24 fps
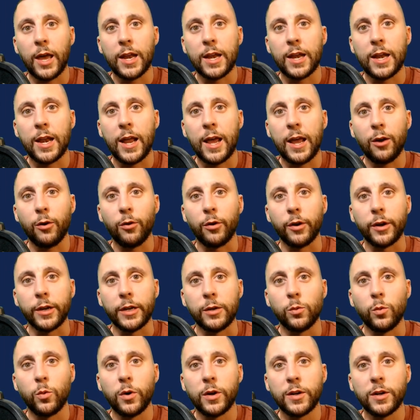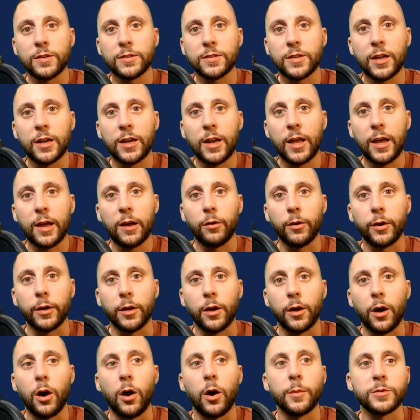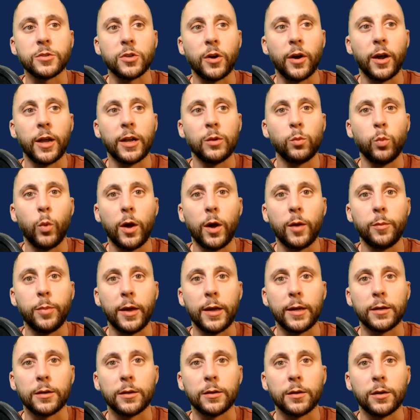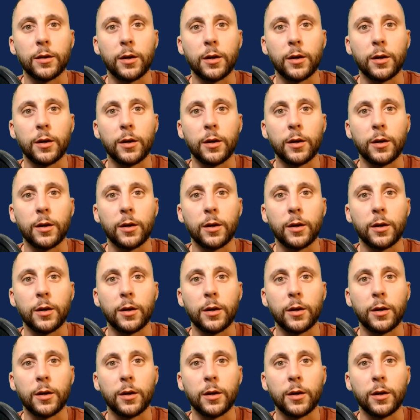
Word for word: Canary. What is canary? Oh, I'm sorry. I need white paint.